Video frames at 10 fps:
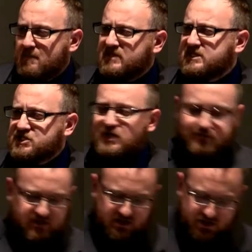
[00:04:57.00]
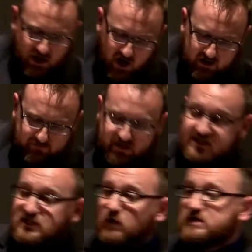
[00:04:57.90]
But this shift in geography
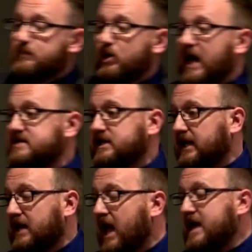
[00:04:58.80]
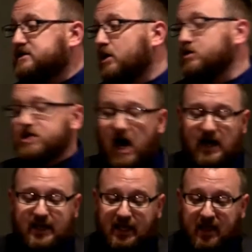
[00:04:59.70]
is so surprising and, and so
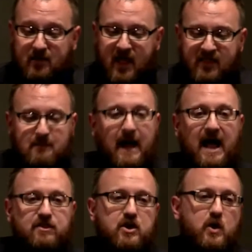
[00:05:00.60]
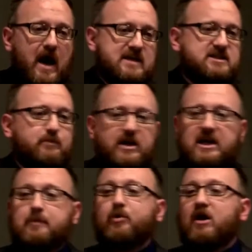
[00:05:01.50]
shocking that Matthew has to
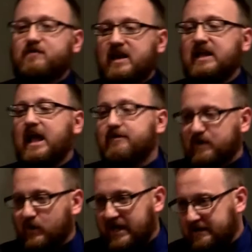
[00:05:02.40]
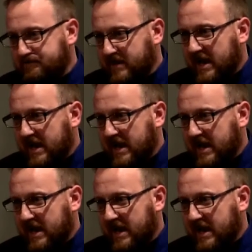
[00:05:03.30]
bring in a prophetic heavyweight.